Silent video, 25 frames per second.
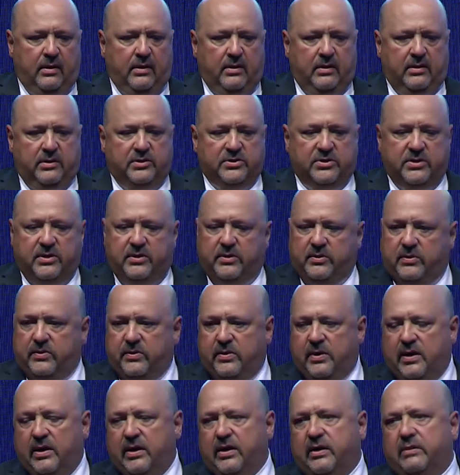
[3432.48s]

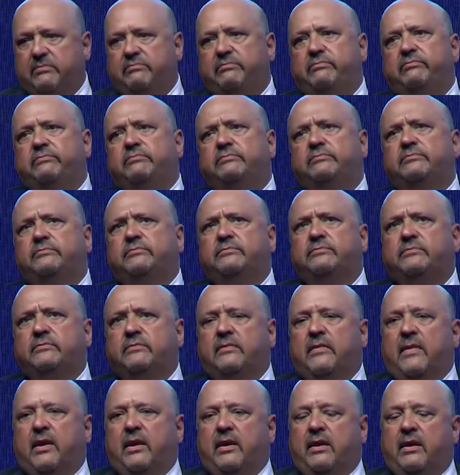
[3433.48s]
So,
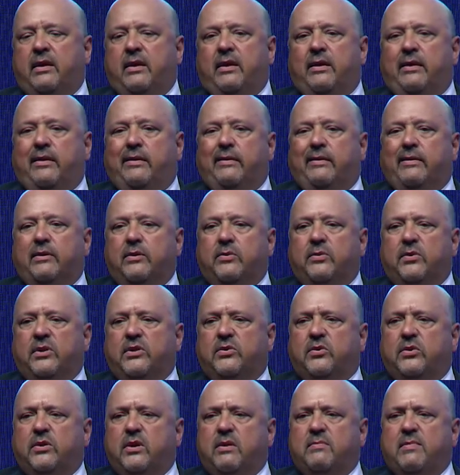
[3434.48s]
you know, we're
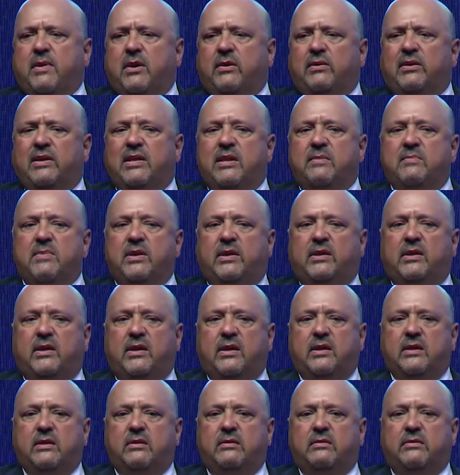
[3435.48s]
talking about
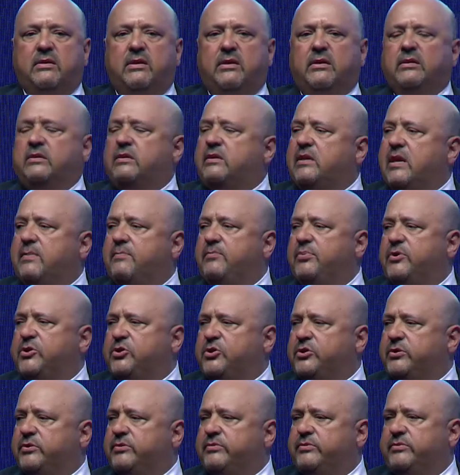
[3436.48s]
limiting the
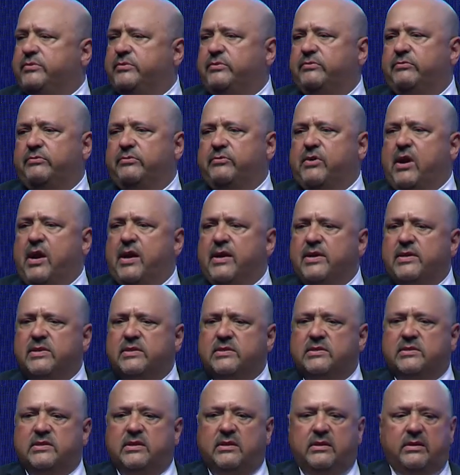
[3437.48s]
temperature
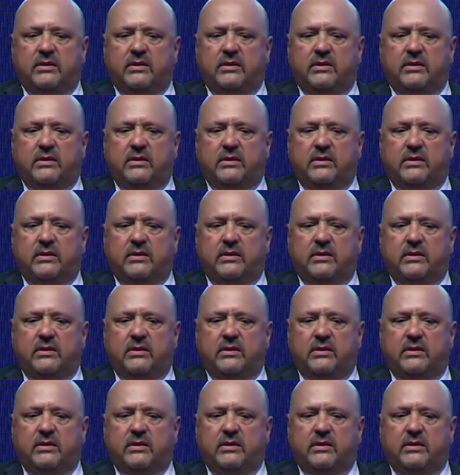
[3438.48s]
rise.